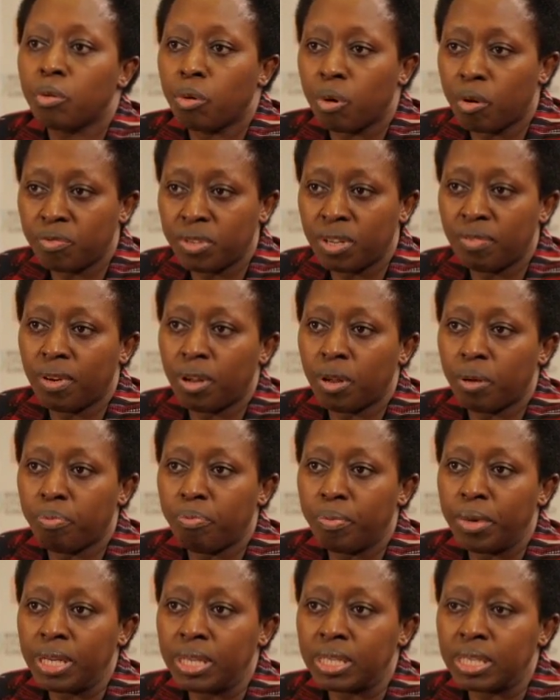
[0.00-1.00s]
of
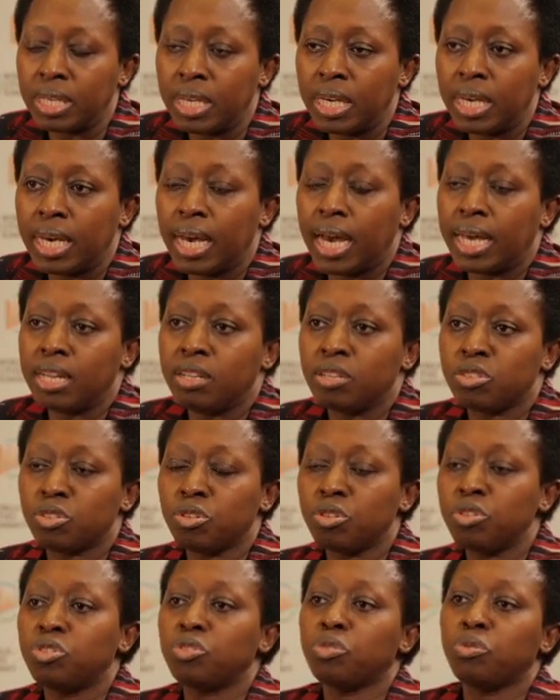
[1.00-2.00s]
development, and in
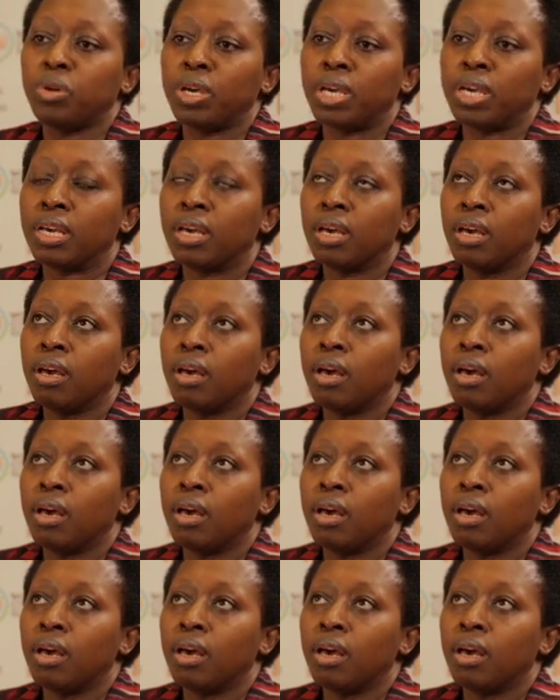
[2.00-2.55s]
so doing,